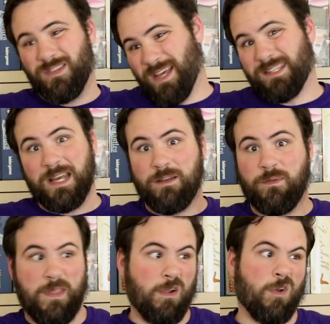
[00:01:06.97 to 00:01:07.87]
So that's kind
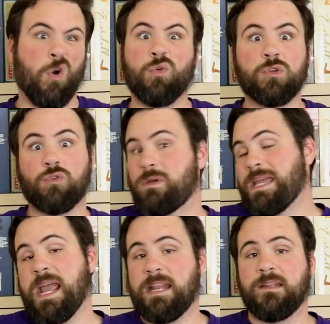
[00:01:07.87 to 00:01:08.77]
of their own
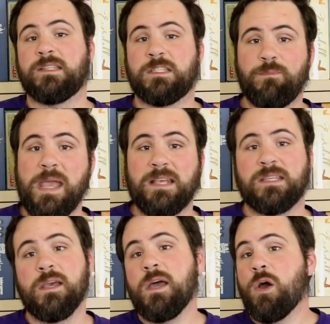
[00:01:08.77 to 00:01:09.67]
created
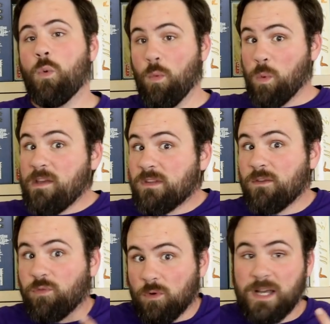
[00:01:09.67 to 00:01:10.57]
space. What we've
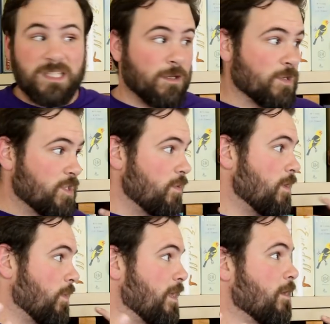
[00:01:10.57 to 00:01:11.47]
done for us in our
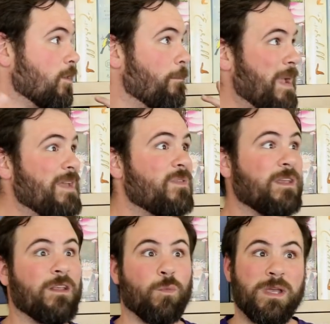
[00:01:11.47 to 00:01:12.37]
studio here, the main
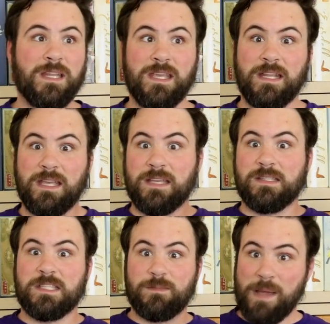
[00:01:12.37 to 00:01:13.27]
thing that we need
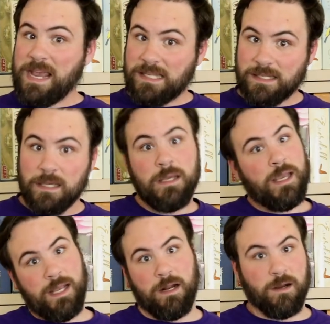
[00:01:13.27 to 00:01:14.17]
is space
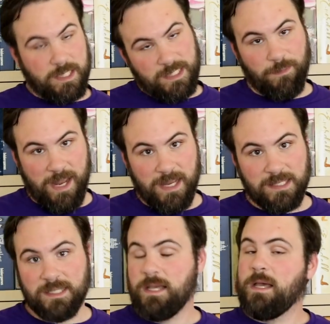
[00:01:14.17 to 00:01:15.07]
in our
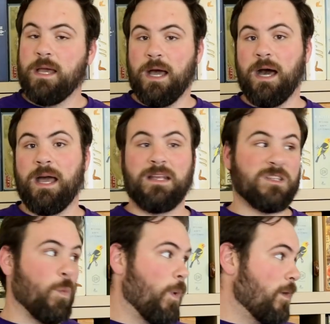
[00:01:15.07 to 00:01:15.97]
space. Uh, and
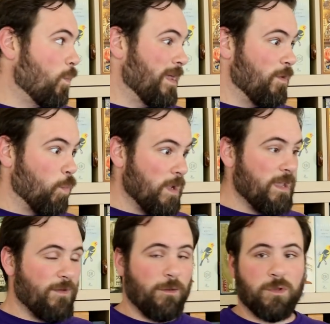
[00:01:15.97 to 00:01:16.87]
so one way that we
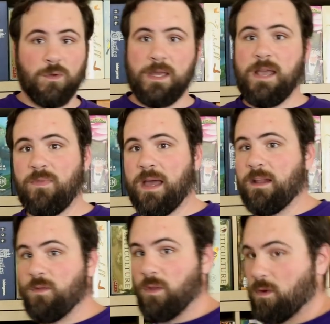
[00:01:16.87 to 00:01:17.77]
have helped create that,
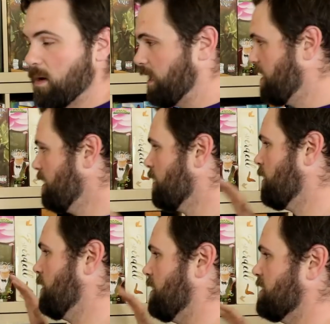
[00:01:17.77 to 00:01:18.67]
if you look right
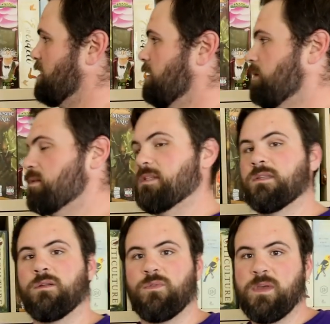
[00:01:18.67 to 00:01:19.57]
here, you can see that there's these
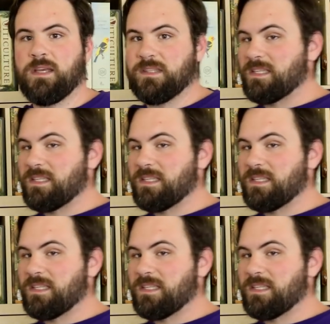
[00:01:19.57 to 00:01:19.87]
little things.